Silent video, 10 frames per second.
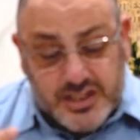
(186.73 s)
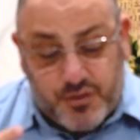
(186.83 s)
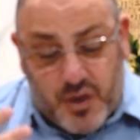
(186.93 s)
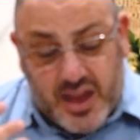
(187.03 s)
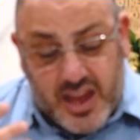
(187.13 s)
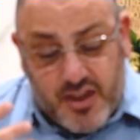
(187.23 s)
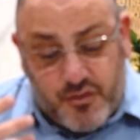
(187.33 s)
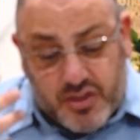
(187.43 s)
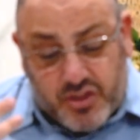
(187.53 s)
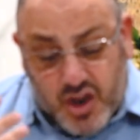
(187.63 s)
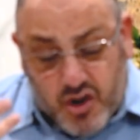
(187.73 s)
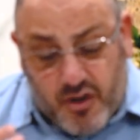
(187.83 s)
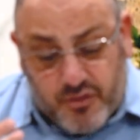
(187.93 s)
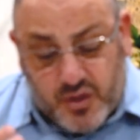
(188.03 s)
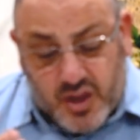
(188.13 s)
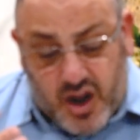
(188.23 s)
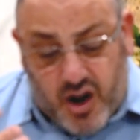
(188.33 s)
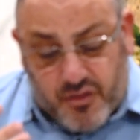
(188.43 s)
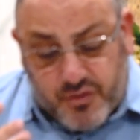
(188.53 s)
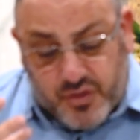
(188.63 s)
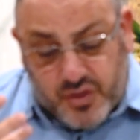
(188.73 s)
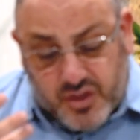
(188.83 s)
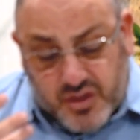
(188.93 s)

if I think of